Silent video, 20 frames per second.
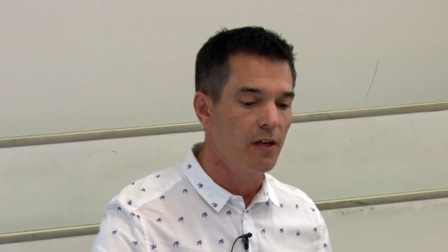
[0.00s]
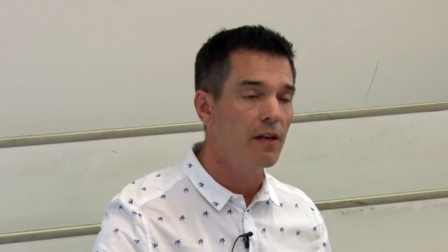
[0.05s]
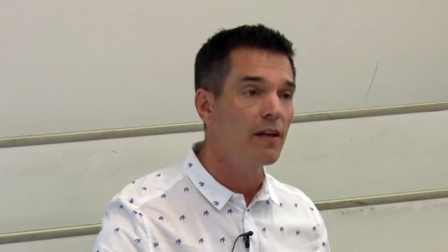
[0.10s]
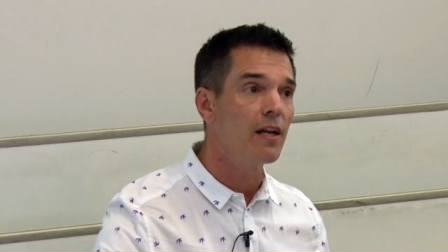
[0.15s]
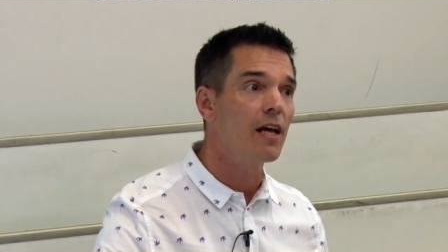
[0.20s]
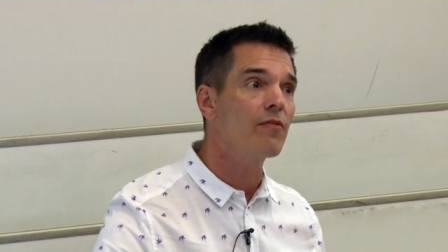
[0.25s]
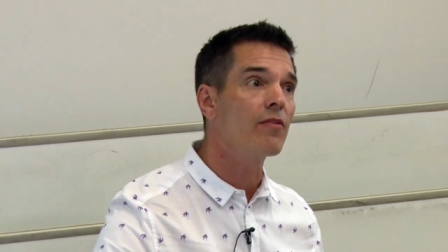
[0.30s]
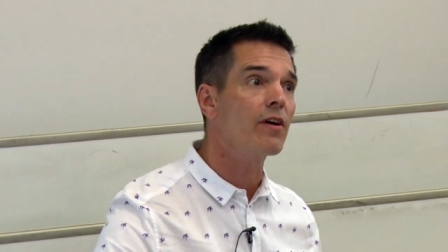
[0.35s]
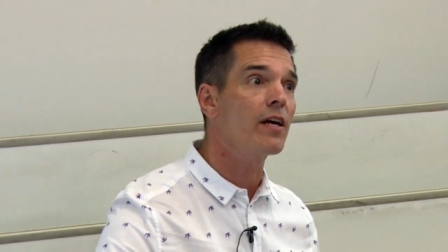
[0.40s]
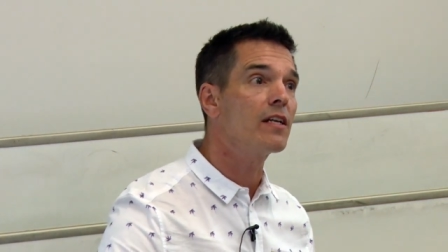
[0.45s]

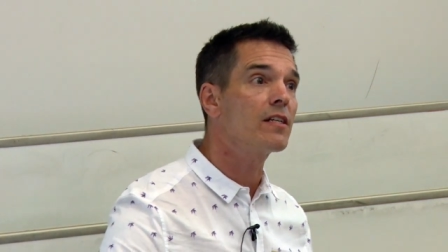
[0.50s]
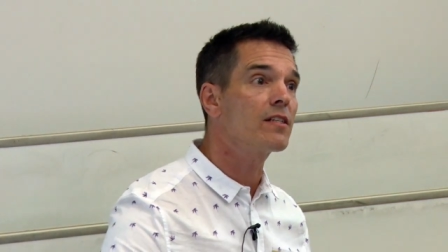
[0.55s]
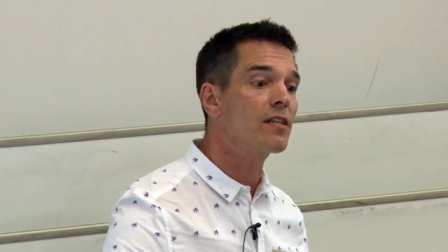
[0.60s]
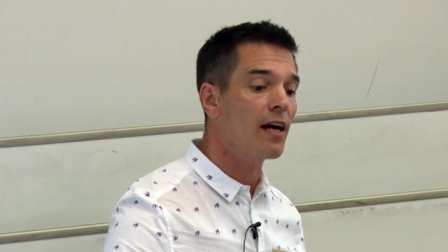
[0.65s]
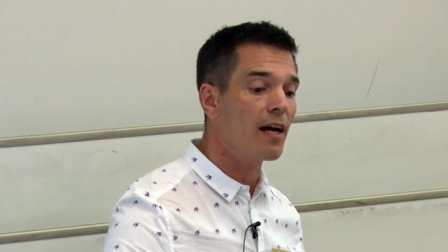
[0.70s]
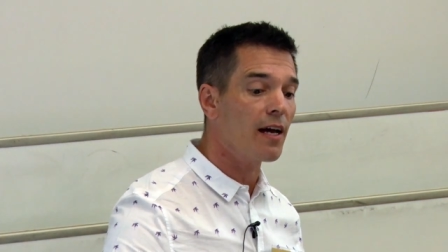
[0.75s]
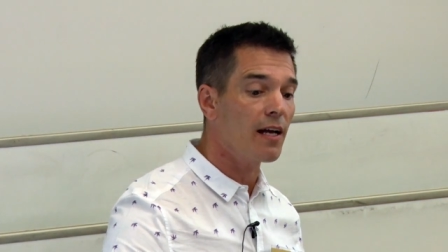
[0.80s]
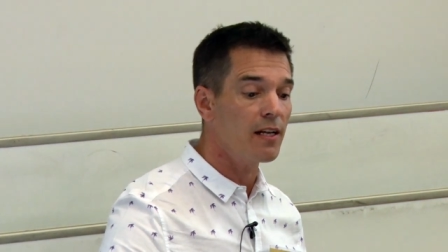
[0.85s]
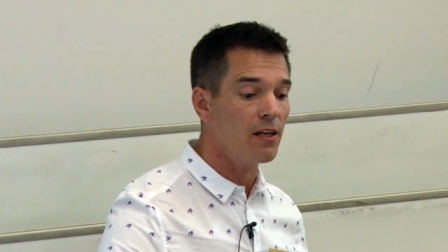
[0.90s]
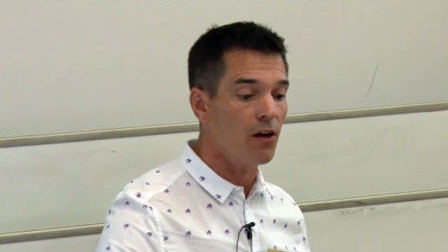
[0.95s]
never
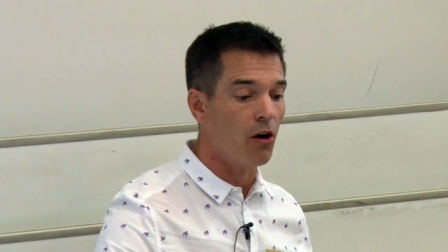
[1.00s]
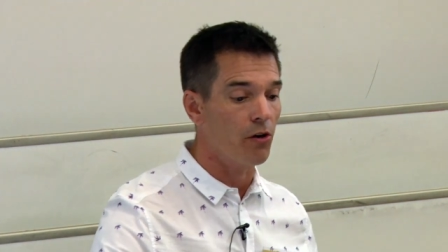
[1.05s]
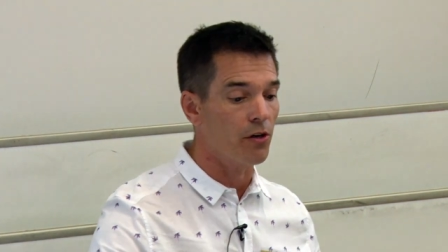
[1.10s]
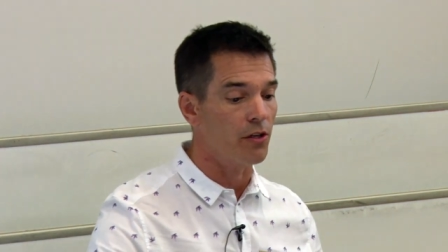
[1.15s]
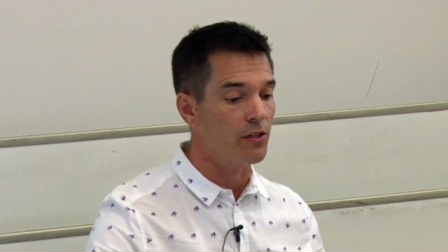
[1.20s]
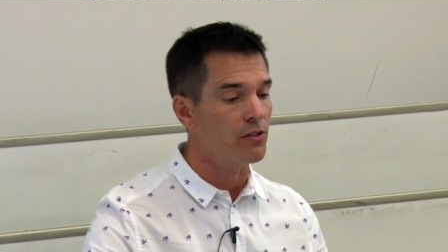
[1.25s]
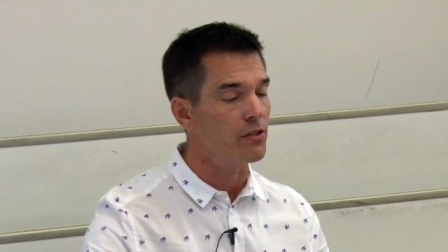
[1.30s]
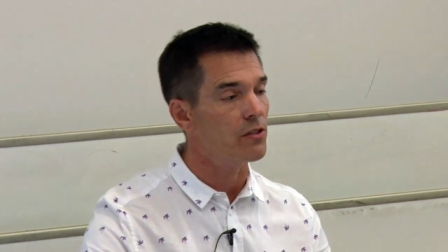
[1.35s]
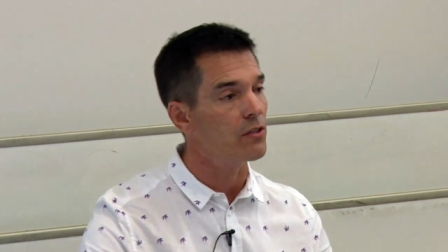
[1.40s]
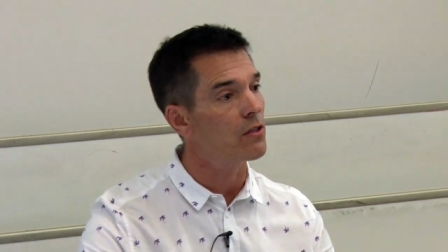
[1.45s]
entirely
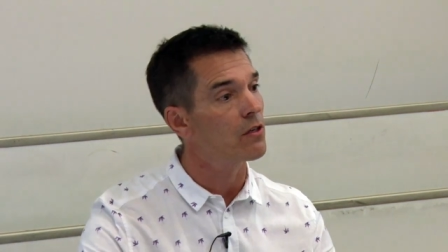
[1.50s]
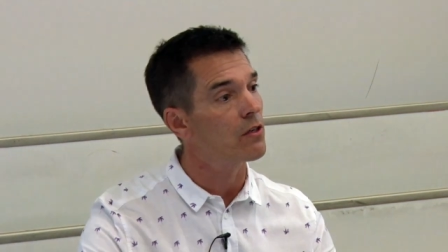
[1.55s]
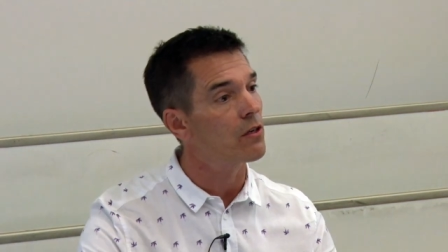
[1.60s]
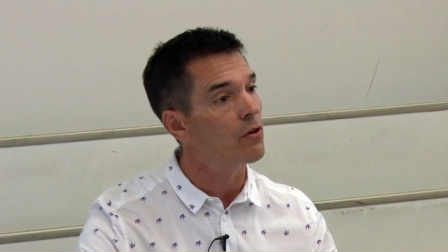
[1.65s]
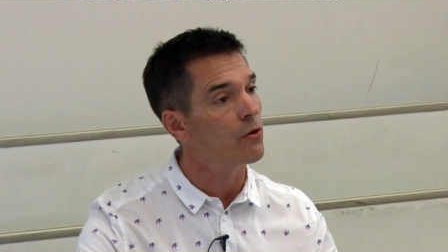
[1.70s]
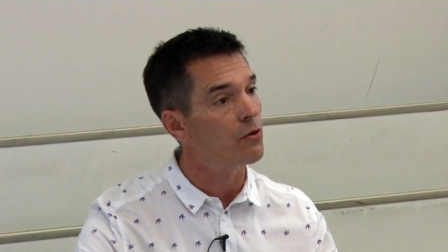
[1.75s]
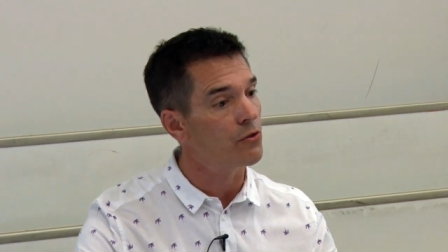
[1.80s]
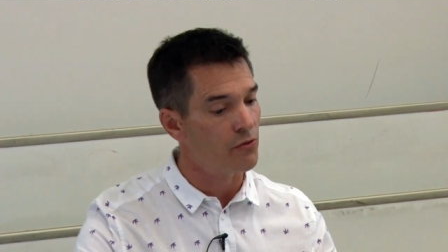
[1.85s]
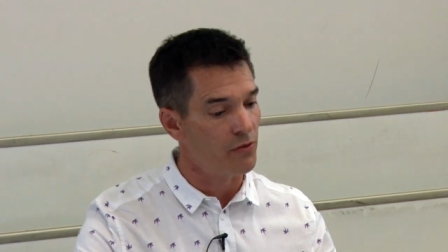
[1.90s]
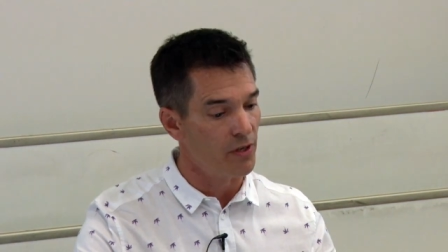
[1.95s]
honest
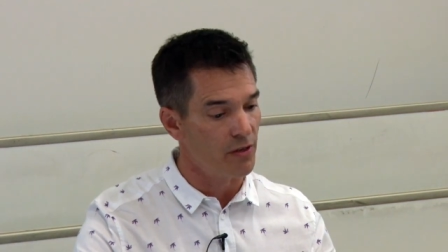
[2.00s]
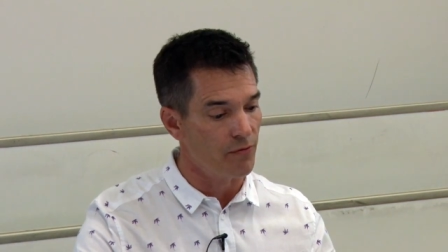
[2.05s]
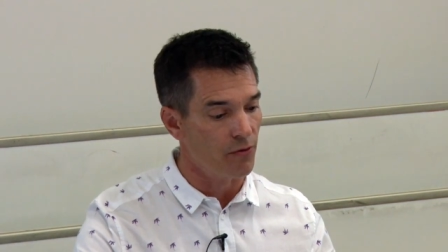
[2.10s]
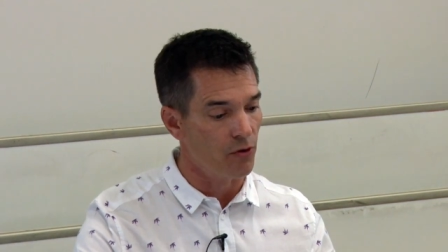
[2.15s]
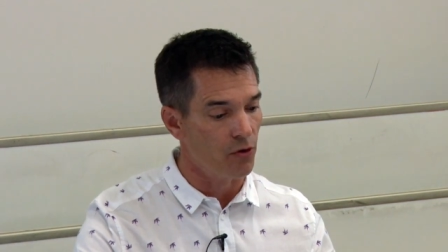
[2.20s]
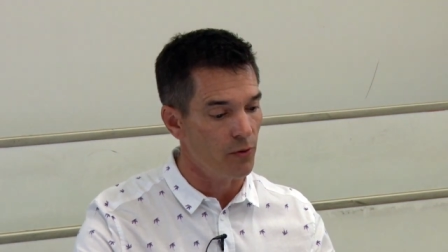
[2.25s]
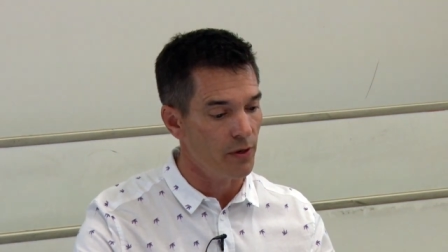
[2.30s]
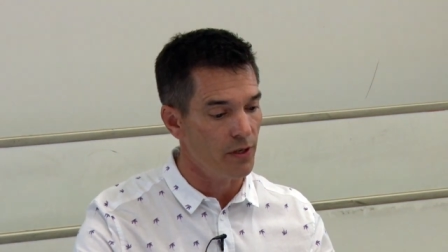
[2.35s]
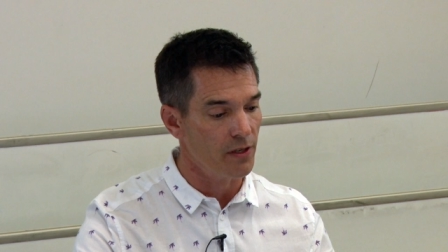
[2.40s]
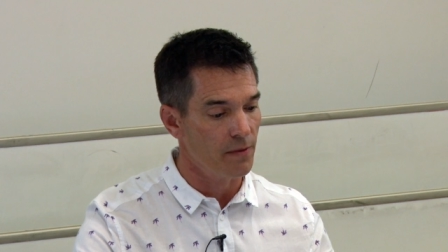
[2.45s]
or
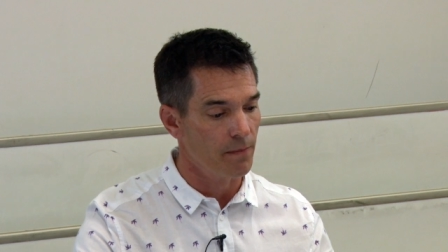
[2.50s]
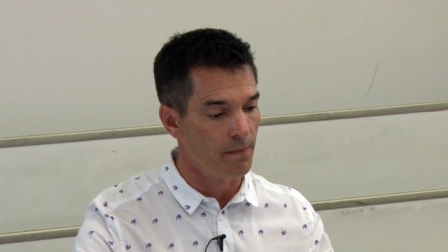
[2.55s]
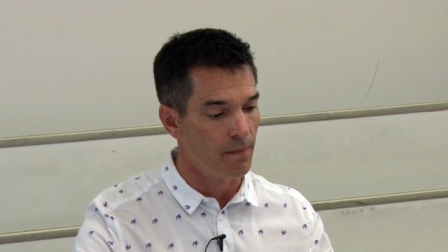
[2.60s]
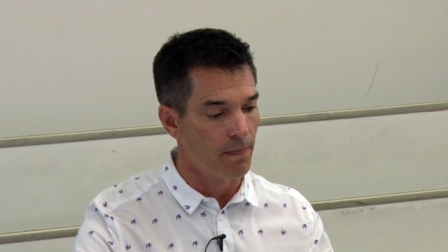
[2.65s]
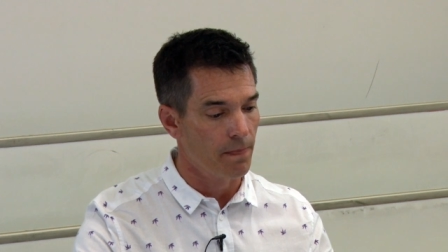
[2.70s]
straightforward.